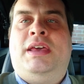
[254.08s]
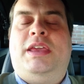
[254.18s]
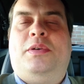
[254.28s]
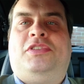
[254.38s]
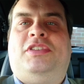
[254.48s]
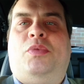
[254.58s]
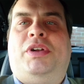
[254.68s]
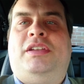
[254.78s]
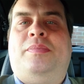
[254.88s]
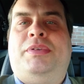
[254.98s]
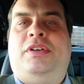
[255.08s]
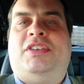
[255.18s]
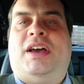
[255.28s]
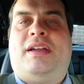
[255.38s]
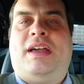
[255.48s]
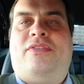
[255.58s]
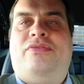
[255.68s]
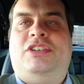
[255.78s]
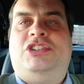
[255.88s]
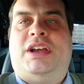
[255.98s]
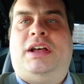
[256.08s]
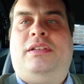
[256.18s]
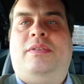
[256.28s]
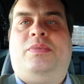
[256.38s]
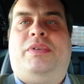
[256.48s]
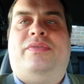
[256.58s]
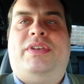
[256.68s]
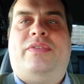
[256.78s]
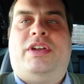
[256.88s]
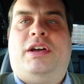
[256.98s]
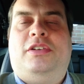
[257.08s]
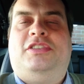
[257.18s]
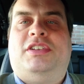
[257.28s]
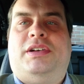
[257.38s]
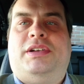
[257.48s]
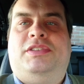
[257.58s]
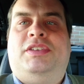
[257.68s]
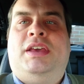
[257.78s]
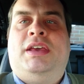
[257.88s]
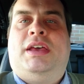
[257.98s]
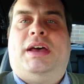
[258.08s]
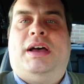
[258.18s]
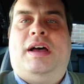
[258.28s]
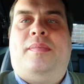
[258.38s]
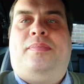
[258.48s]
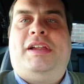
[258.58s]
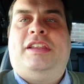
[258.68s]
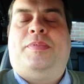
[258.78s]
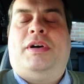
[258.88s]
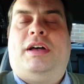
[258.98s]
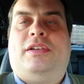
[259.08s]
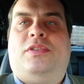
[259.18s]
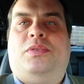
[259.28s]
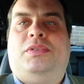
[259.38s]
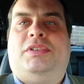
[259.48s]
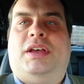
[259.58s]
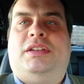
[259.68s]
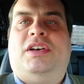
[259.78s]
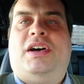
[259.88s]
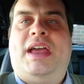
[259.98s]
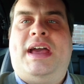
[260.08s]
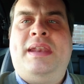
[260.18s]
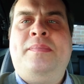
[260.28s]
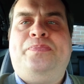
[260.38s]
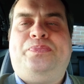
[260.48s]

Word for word: He also wanted to boot out Catherine Schell, who was one of the other co-stars, um, plays a part called uh, Diane.